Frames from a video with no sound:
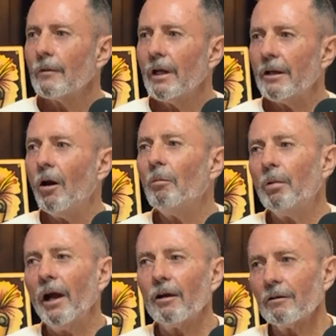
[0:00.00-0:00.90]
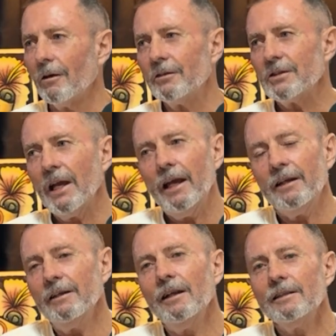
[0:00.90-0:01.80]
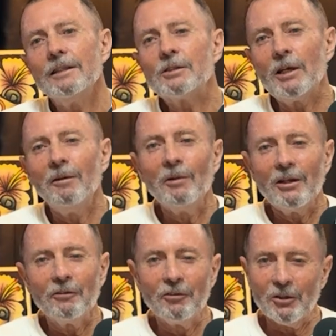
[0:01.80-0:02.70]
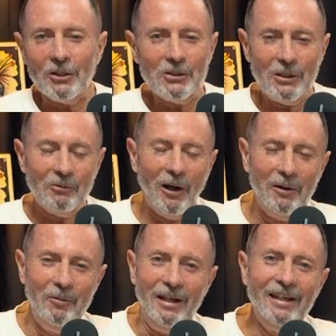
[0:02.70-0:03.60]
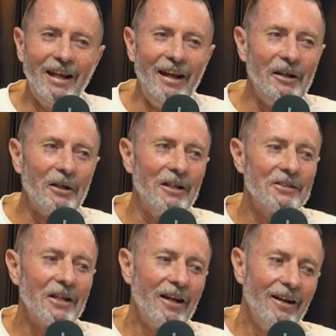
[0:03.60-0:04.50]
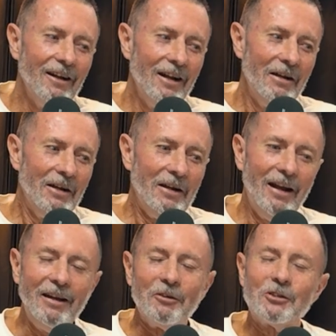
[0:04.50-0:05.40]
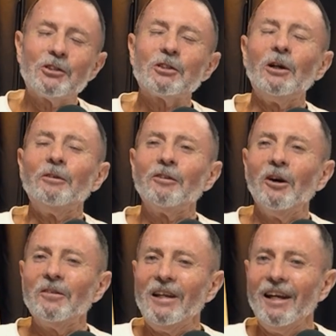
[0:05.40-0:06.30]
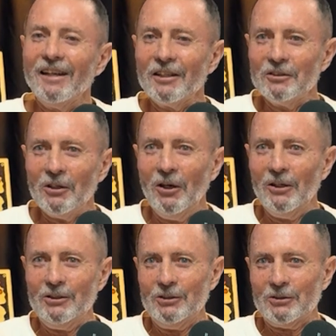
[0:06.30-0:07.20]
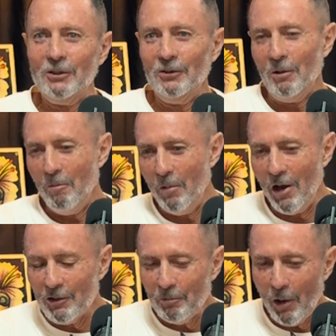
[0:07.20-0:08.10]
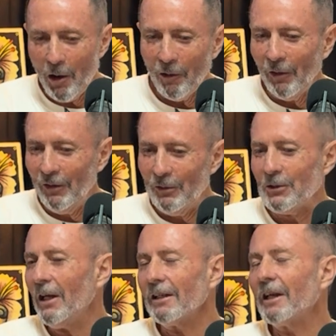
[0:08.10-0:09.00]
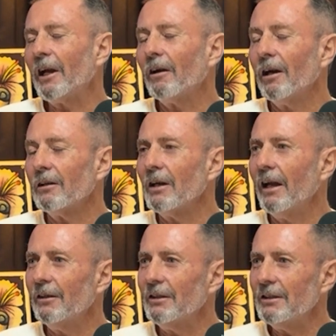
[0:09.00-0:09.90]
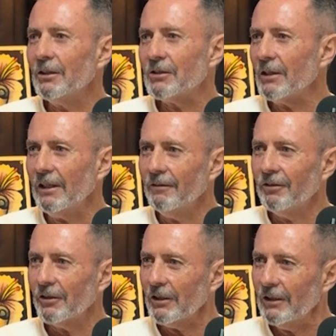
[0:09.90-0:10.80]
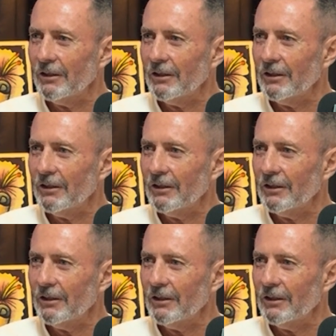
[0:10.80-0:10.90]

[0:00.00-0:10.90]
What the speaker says: He got barreled off his head, and he sent me the footage. He rang me, and he goes, he was so frothed out. He goes, I just got the best barrel, and it was at Kerro, and you've seen the footage.